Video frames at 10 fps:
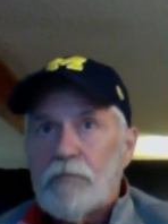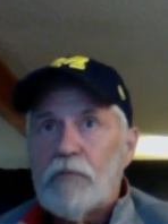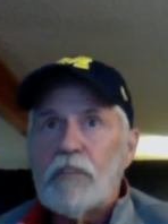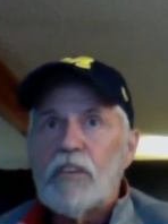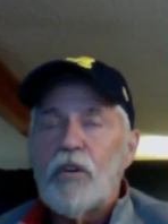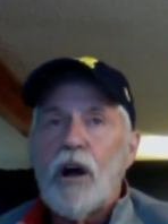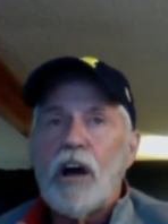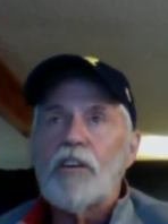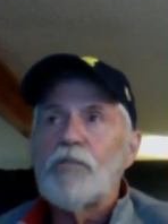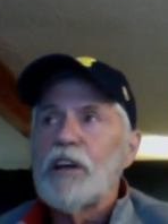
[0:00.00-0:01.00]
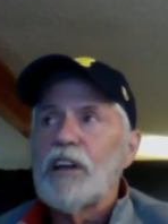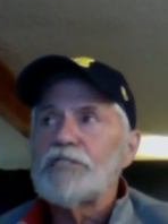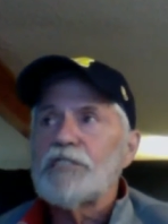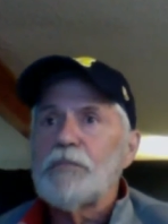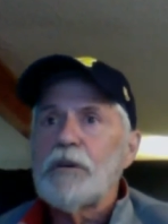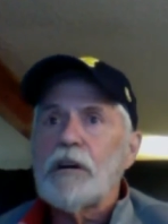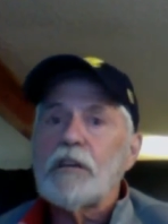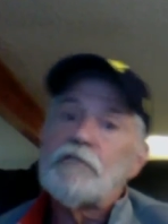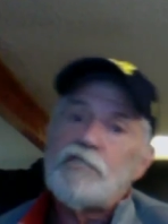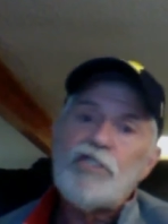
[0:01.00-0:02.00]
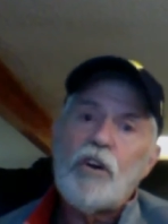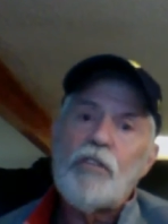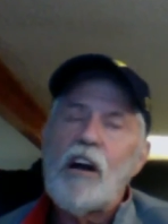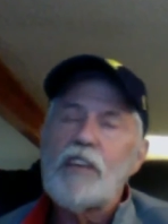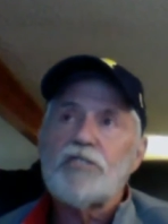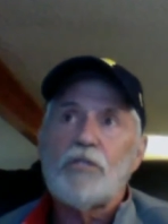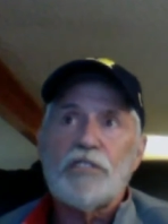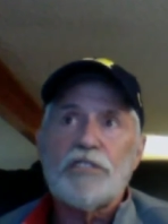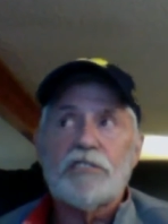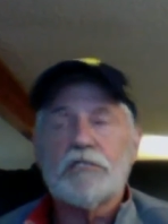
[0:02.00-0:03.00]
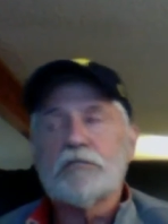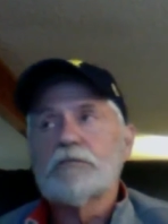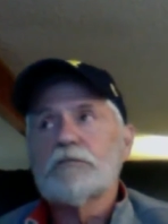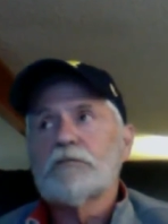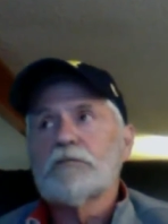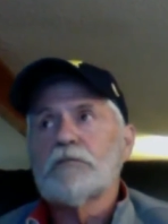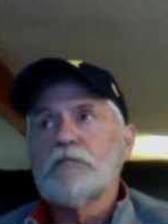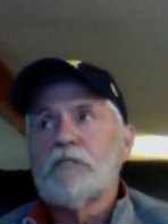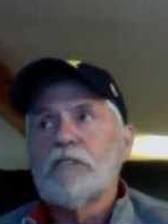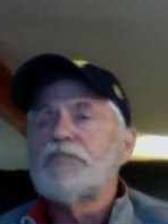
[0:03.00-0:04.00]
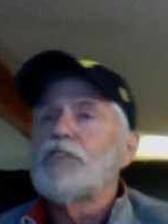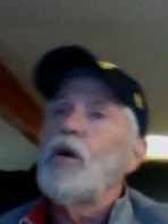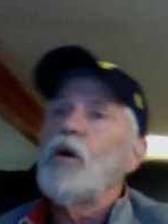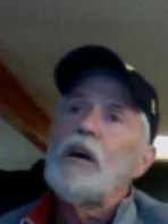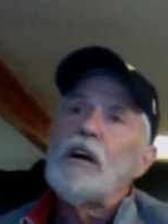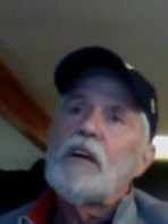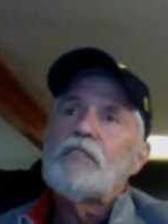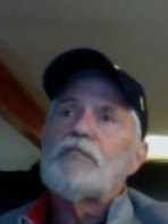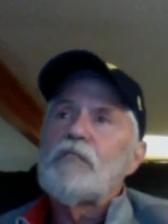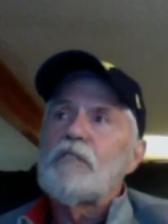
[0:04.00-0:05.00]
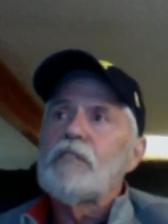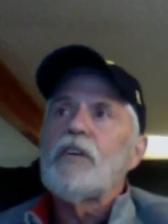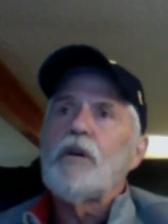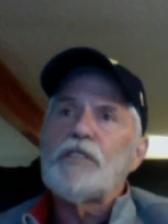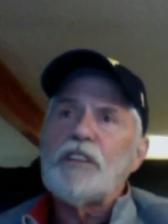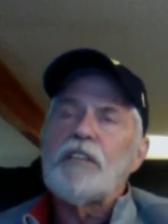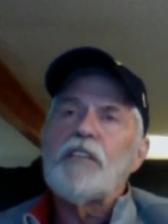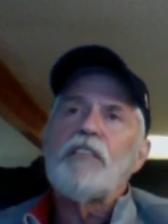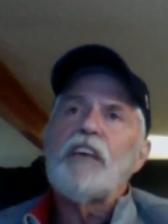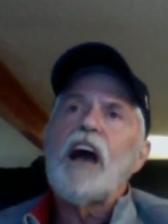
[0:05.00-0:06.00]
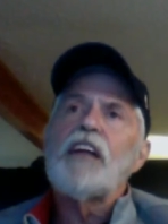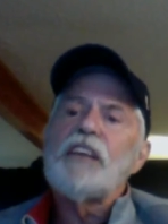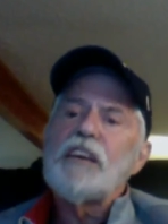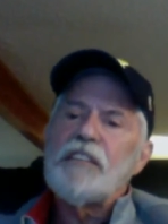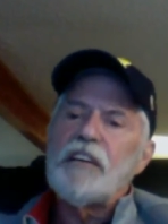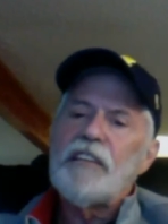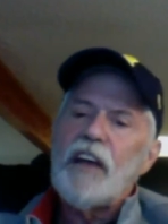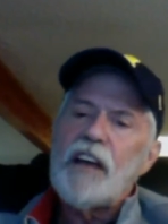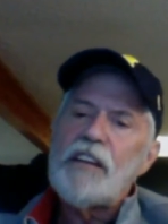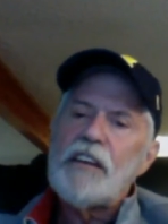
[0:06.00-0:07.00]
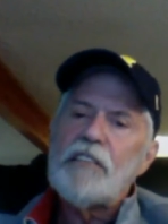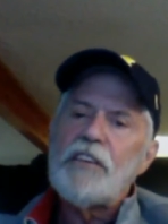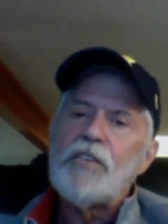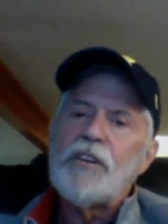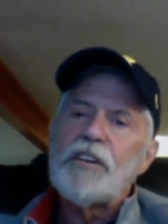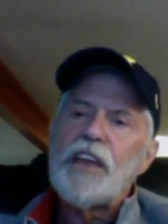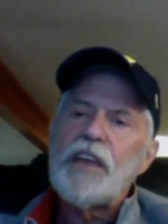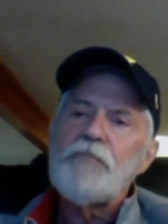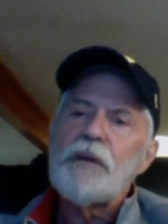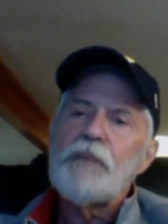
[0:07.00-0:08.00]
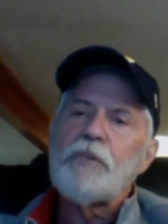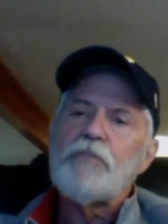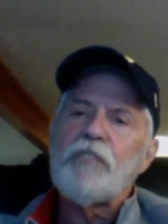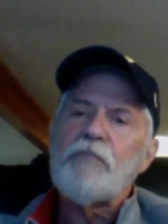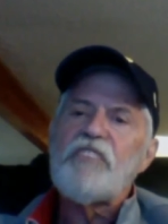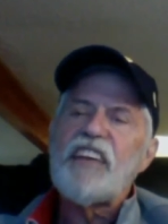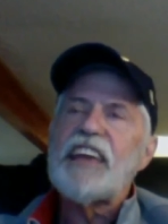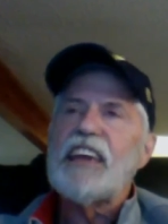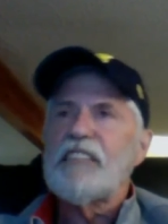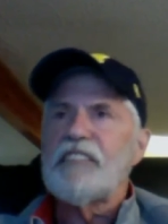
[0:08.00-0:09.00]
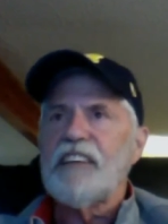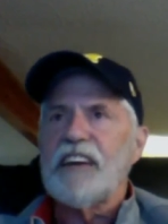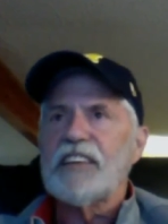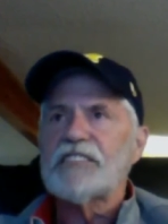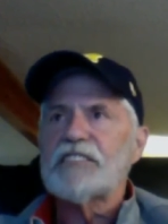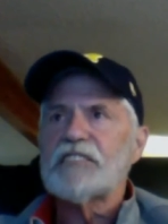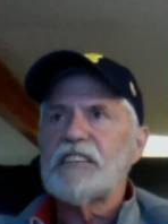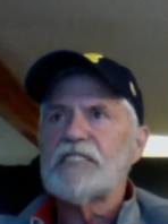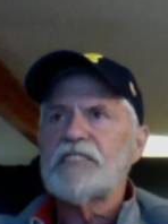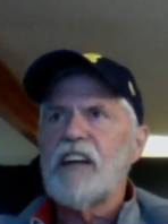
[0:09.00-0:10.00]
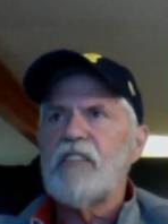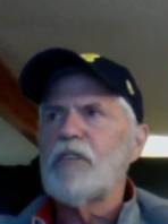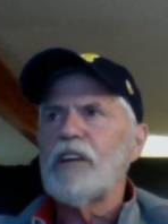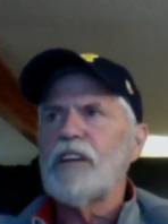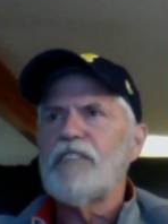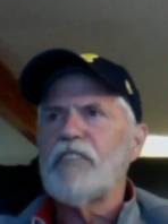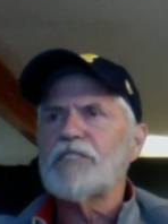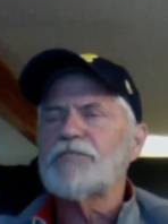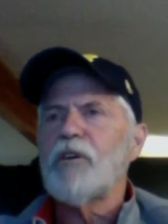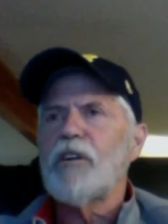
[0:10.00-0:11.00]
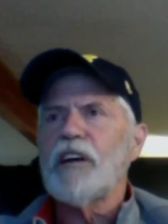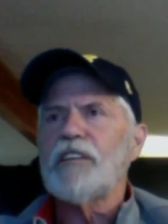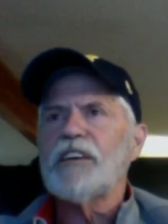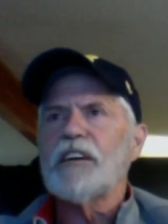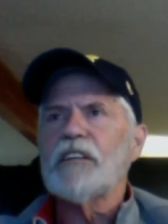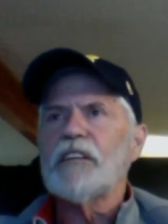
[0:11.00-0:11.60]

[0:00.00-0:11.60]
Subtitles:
you know, a good realistic book show the consequences. So, you know, the idea that you can keep people from thinking things is not really a very smart idea.